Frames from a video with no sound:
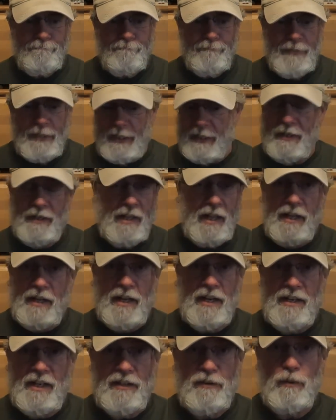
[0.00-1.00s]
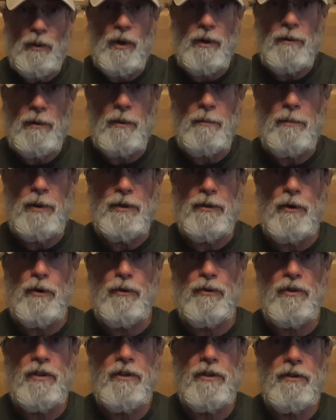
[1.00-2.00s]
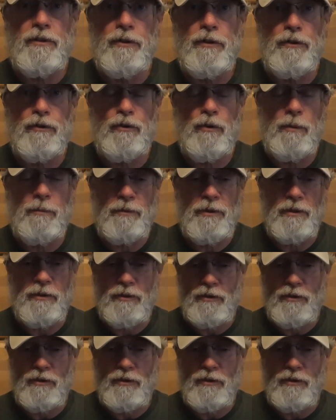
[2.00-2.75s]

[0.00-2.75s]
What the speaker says: yeah, and that's why I'm going to put those in the description.